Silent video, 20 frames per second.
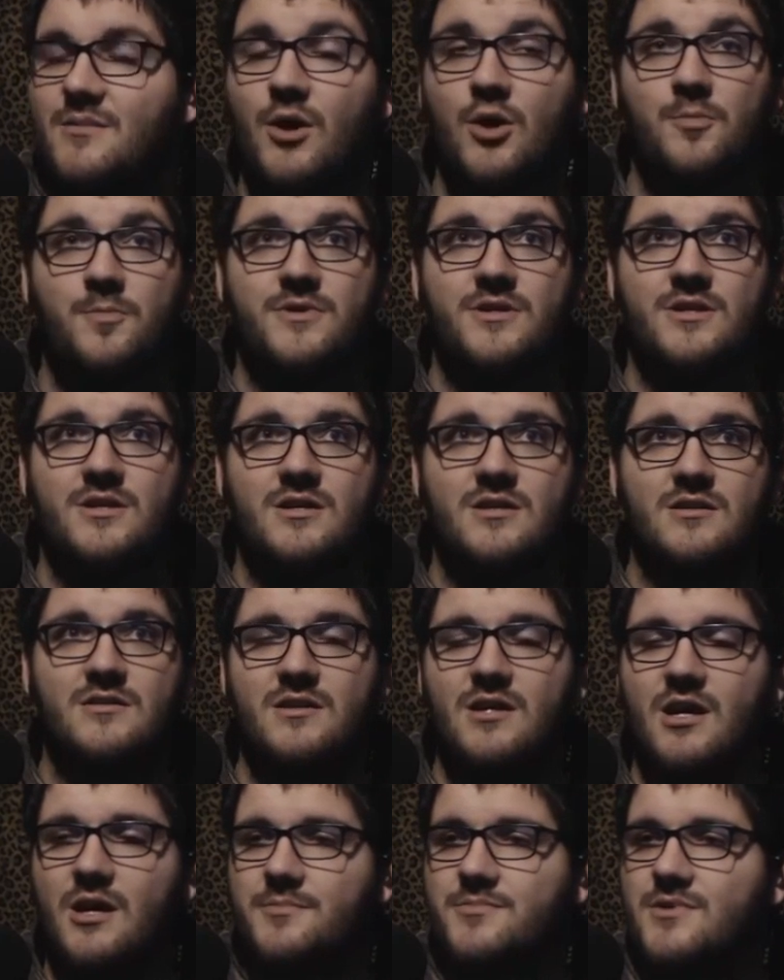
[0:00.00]
I'm hoping
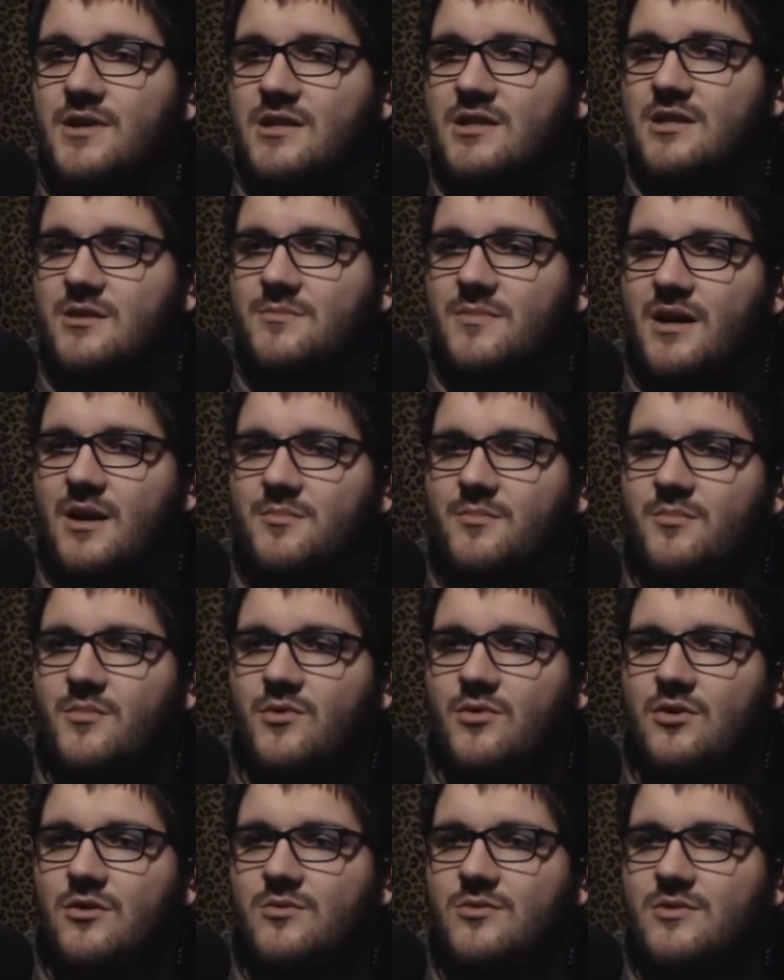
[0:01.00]
to update the map
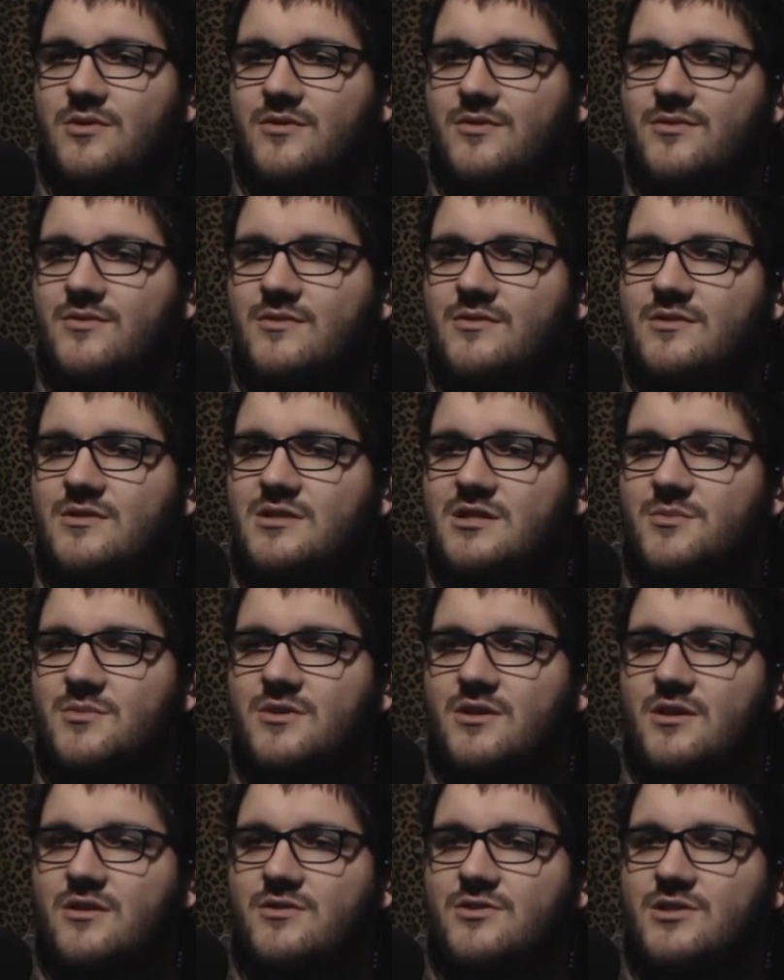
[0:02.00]
more with some
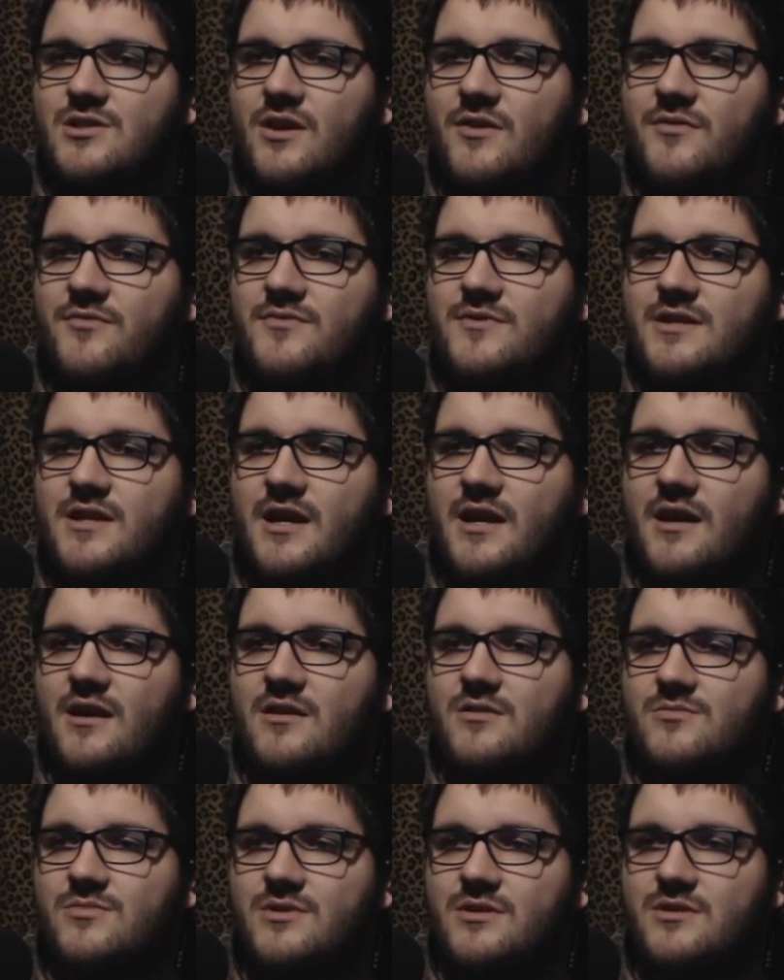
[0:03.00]
of the other stuff in
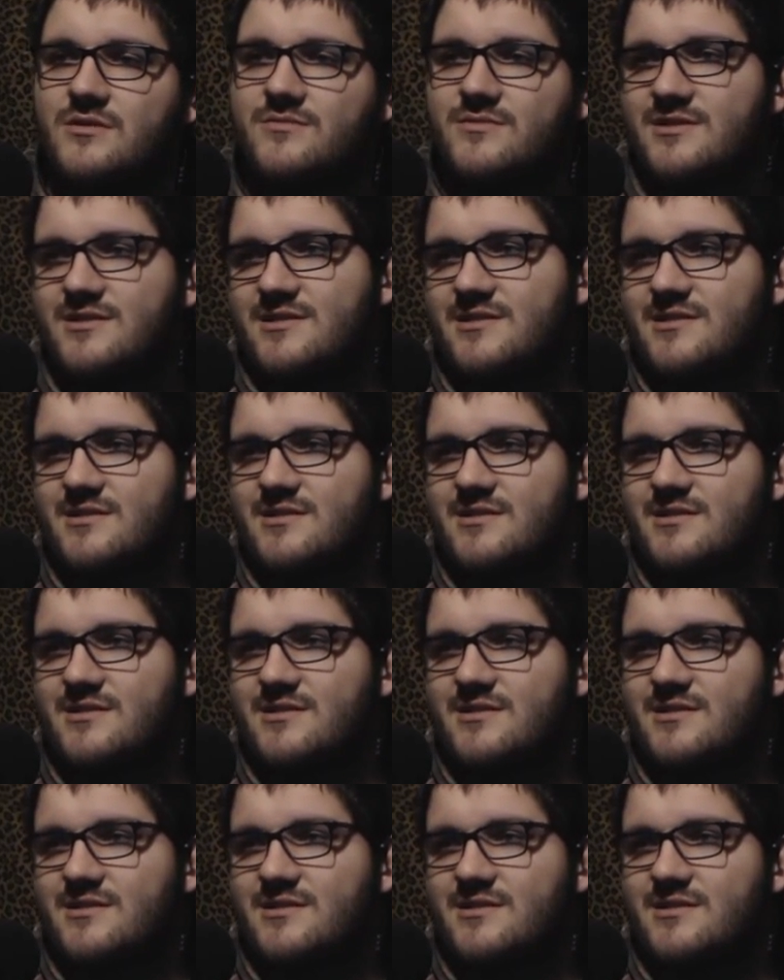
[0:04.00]
town, but